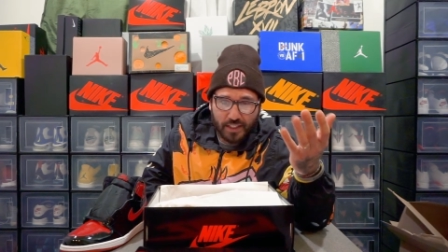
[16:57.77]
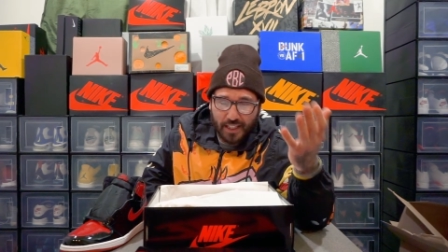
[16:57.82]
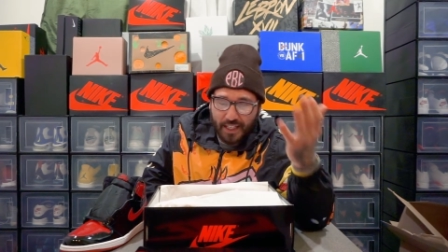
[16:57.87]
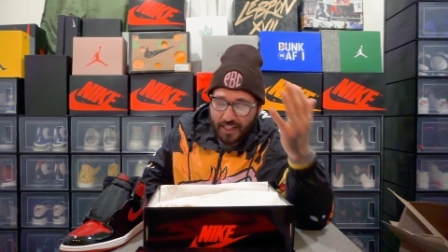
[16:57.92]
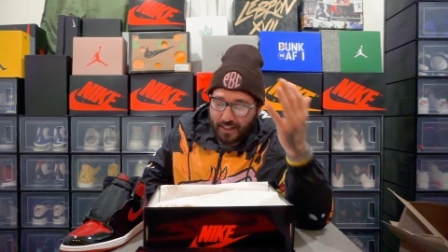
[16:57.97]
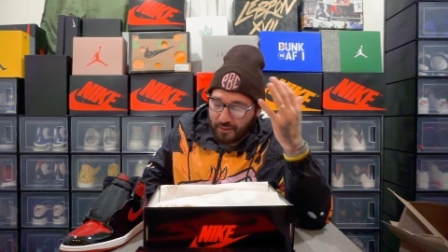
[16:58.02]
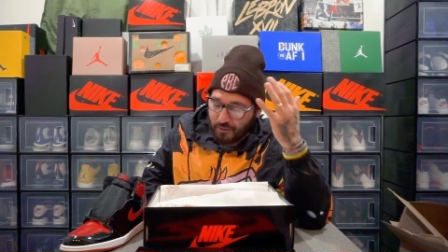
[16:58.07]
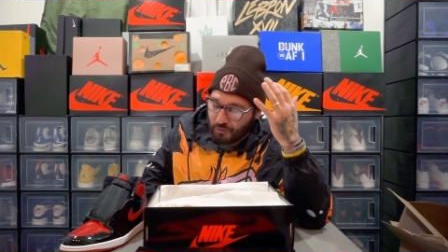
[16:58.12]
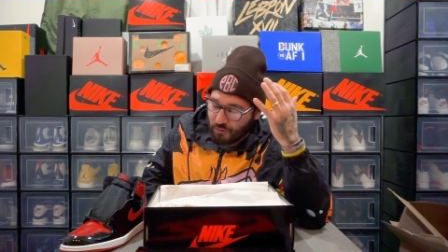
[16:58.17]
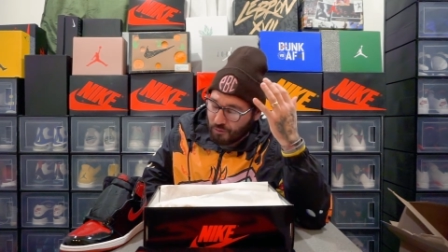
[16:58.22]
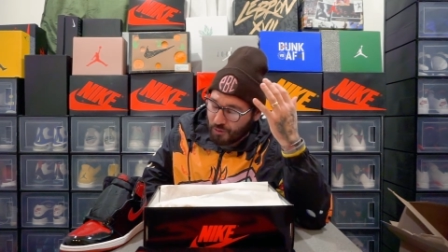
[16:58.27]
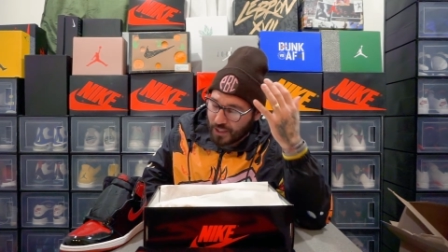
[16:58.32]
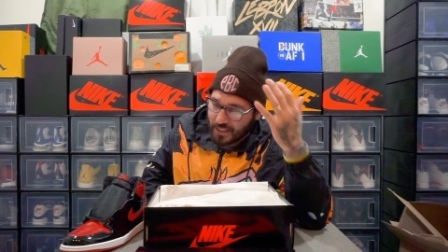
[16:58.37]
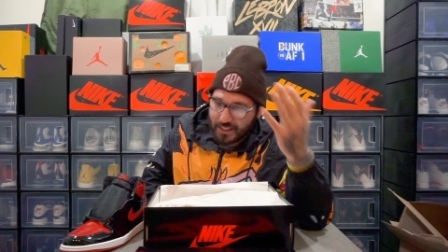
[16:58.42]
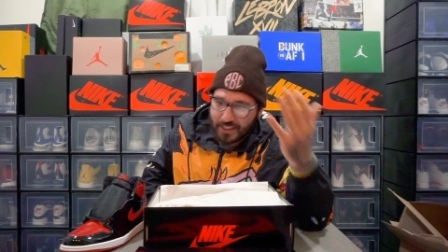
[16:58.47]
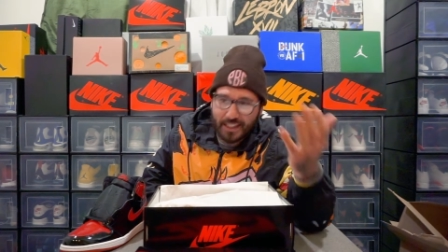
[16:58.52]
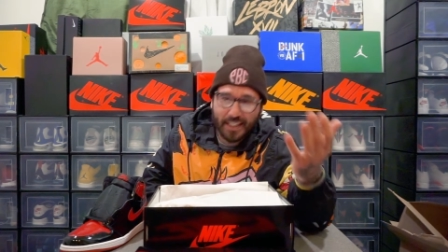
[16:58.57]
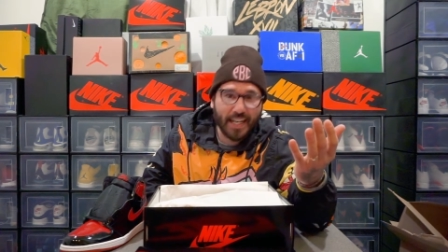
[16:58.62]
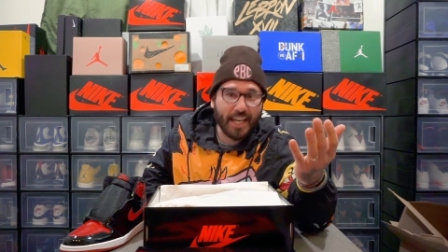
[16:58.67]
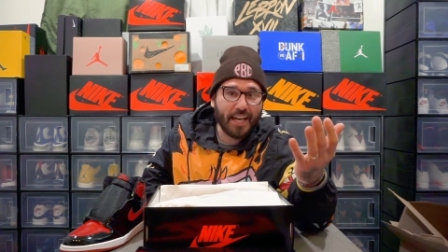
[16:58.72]
and
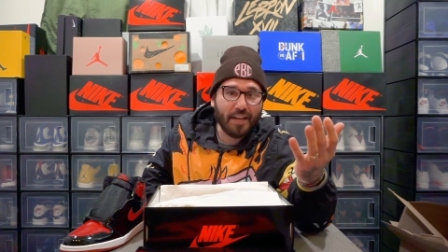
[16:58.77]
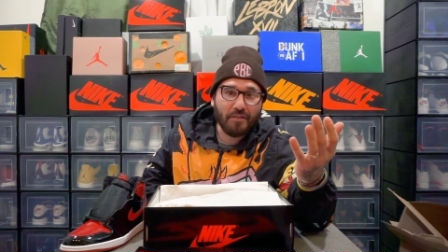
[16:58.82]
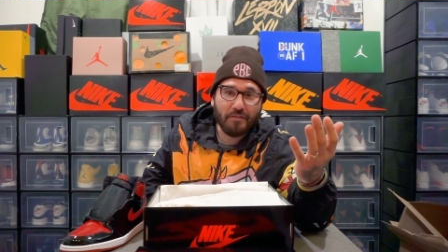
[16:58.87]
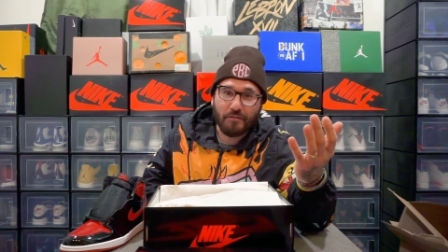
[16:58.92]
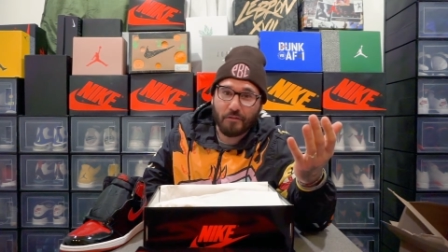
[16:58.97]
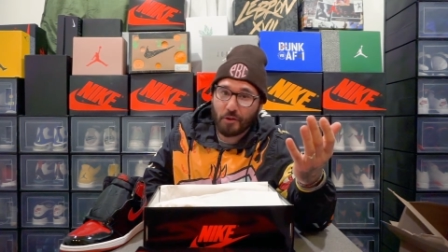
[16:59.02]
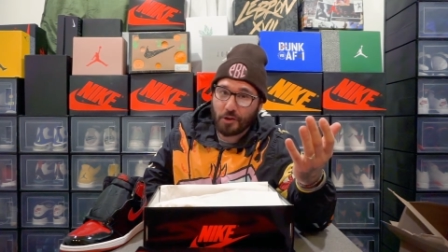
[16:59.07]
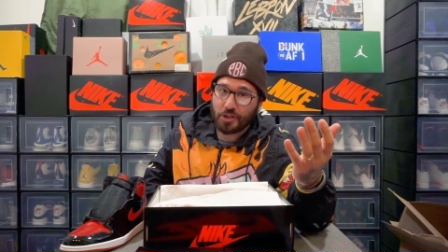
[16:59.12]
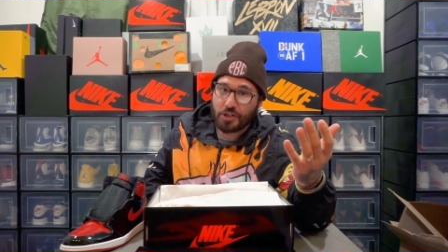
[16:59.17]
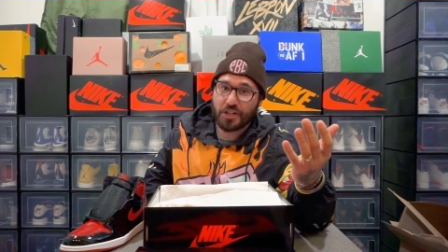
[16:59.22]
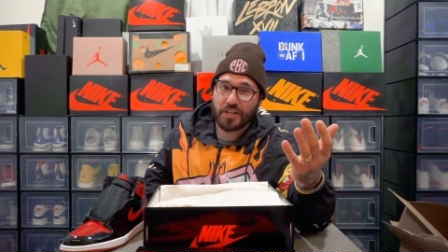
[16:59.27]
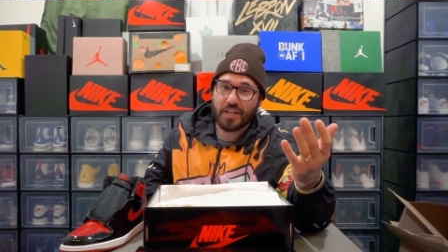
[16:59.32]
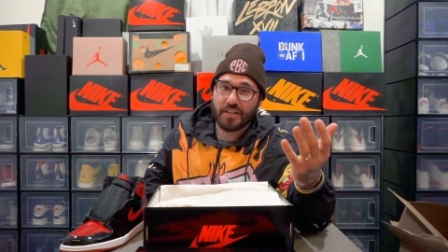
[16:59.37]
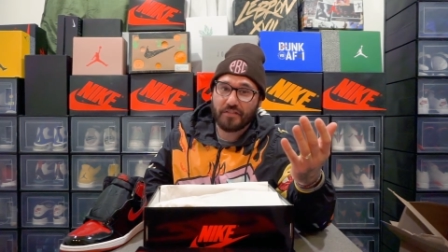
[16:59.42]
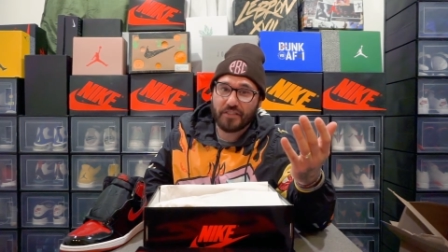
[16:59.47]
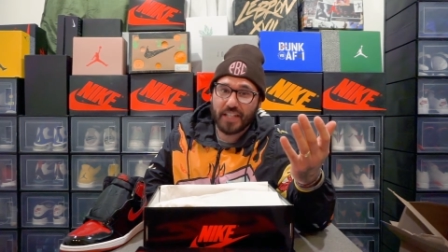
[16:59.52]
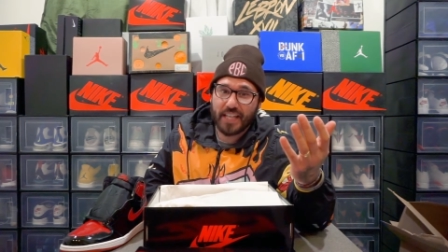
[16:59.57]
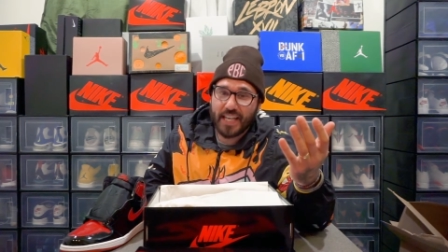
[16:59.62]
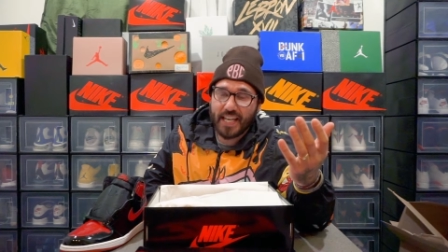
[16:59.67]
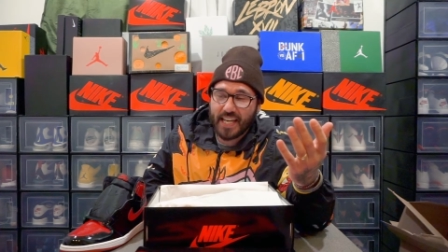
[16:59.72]
once again, fortunate enough
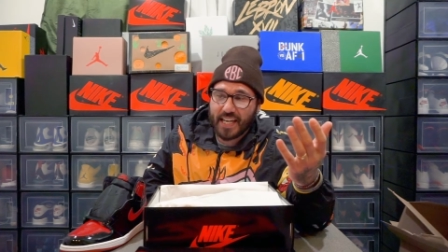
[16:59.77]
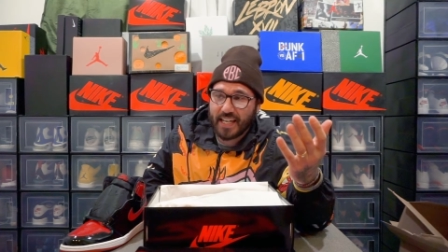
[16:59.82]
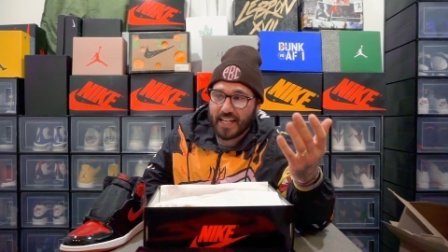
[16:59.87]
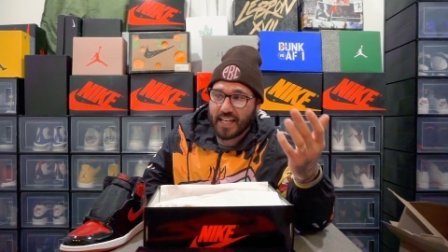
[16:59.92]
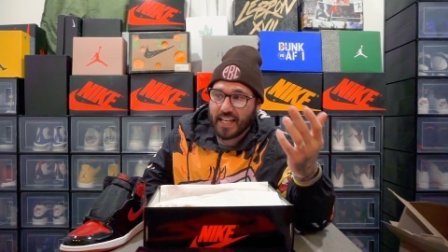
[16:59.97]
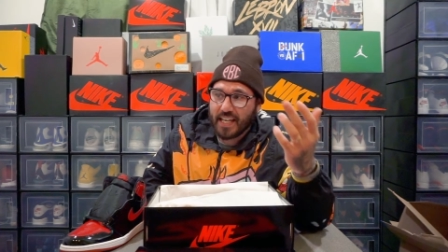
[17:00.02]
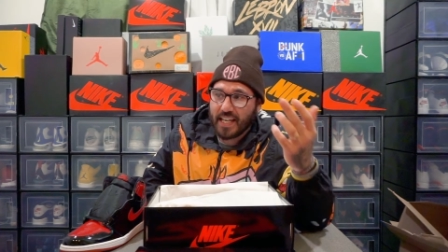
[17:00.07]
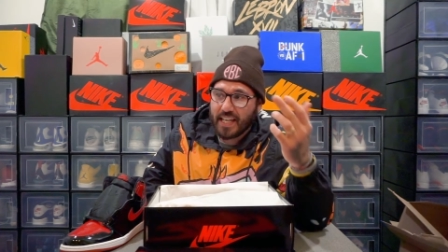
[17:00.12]
to hit.